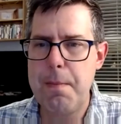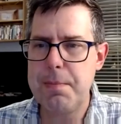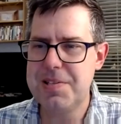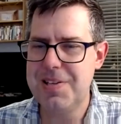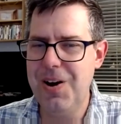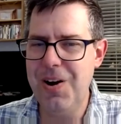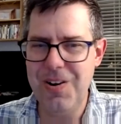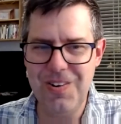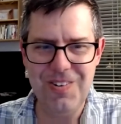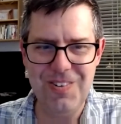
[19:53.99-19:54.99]
So,
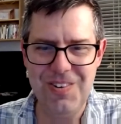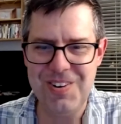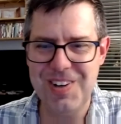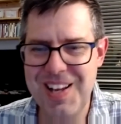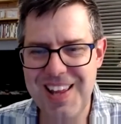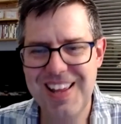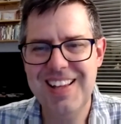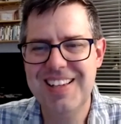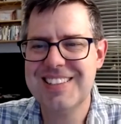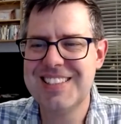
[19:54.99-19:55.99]

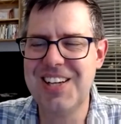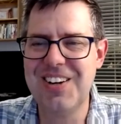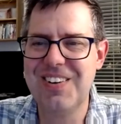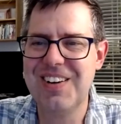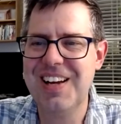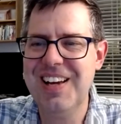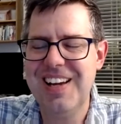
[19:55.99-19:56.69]
so,